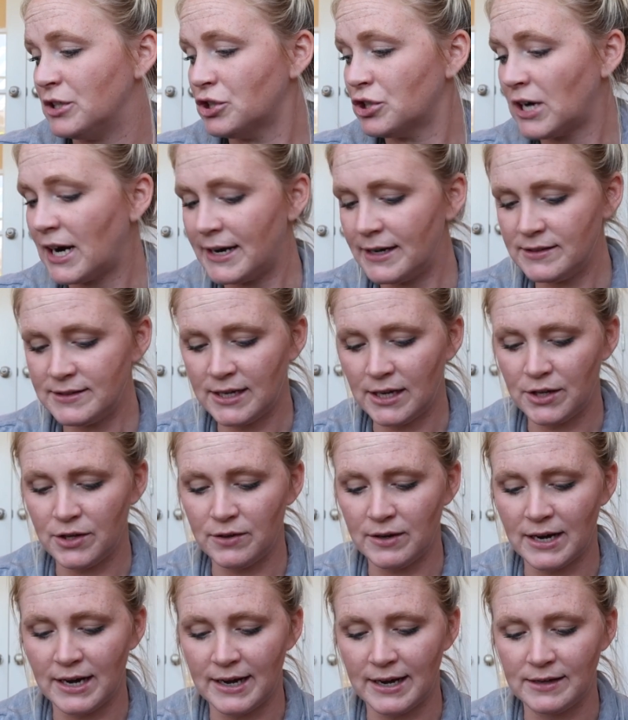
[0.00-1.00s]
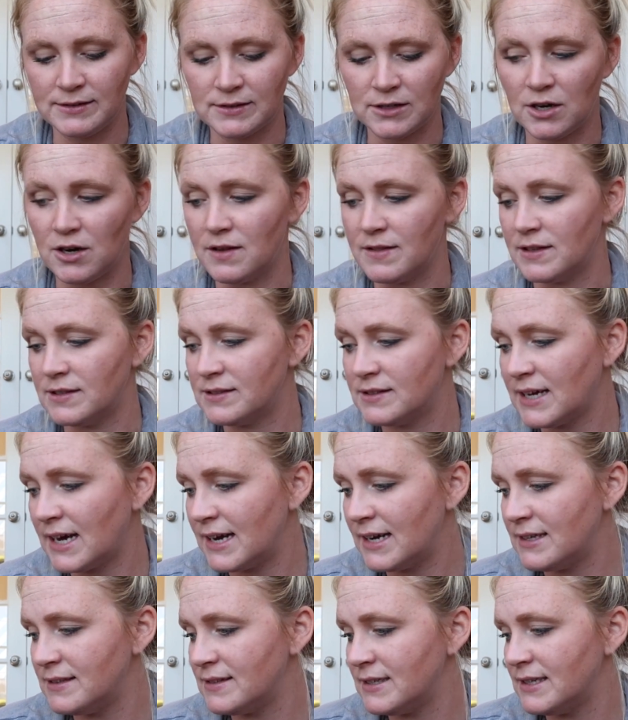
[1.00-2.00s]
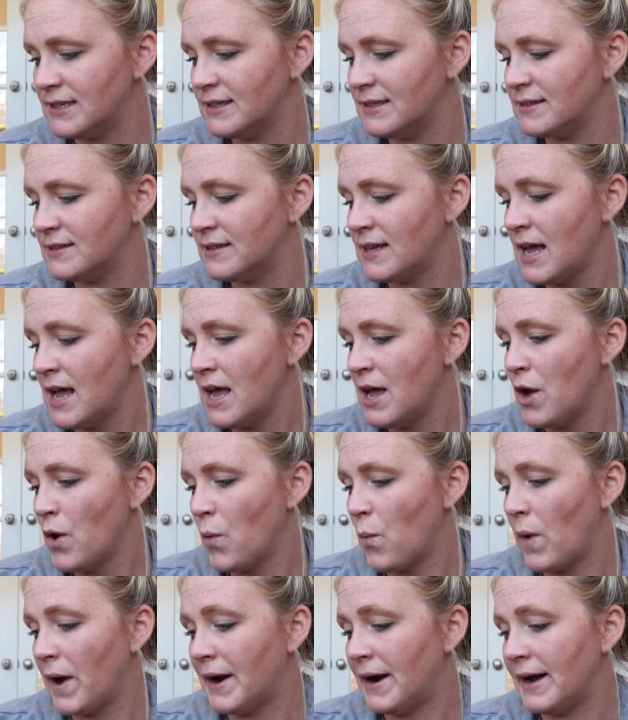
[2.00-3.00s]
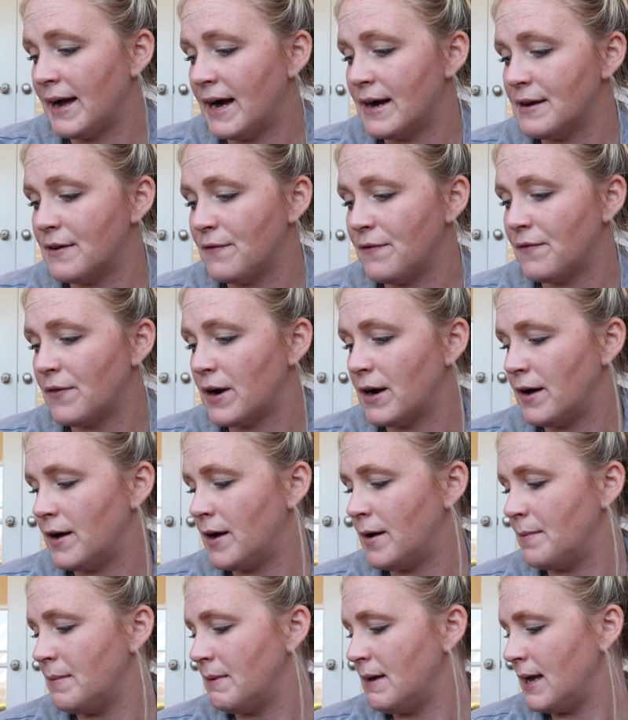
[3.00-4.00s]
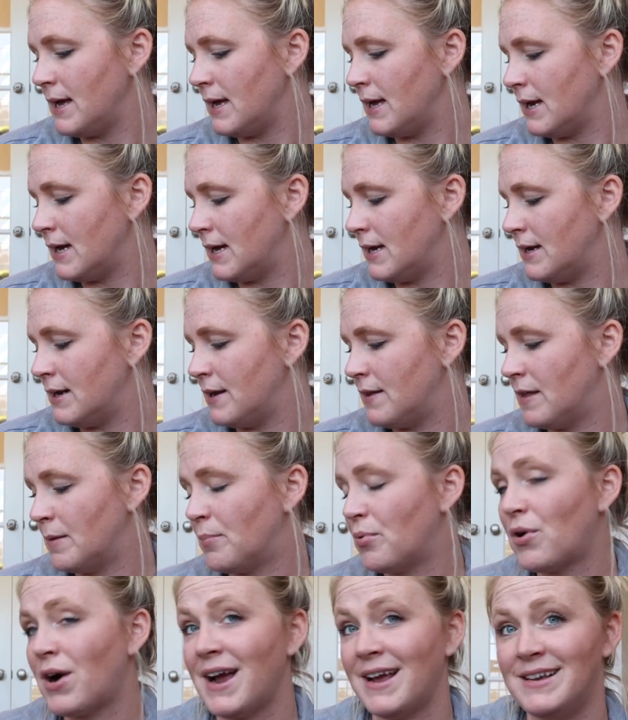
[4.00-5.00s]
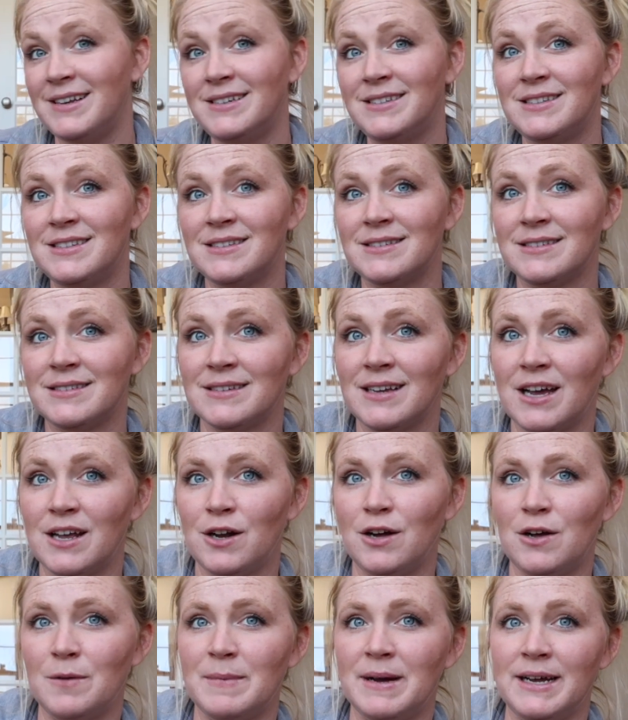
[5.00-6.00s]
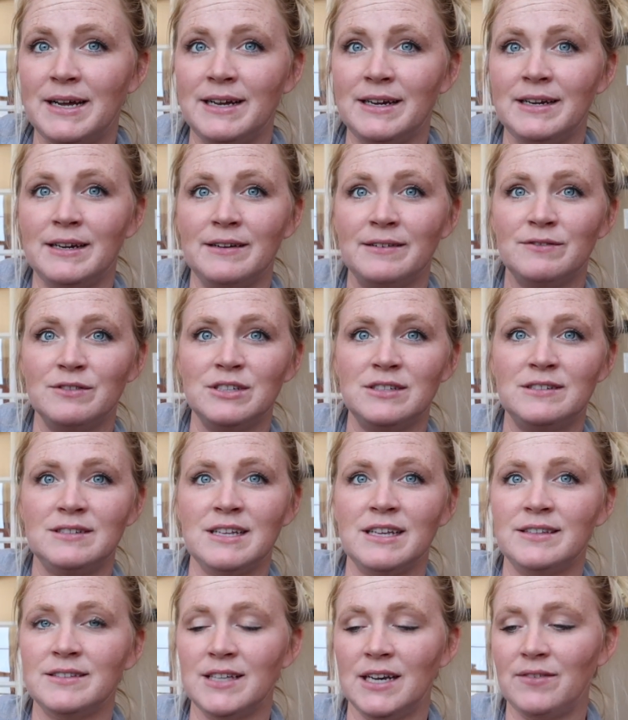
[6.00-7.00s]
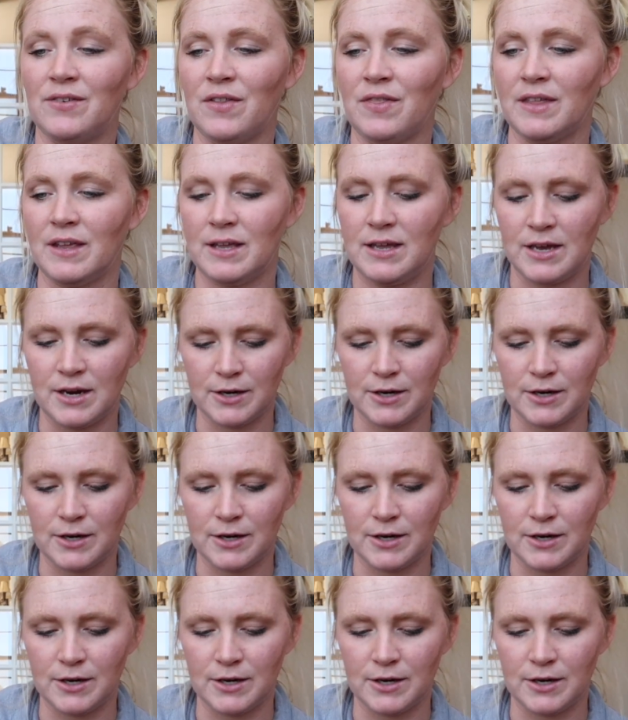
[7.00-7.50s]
gonna try to tell you guys all the sizes, where I got it from, and the price. Got all my receipts and everything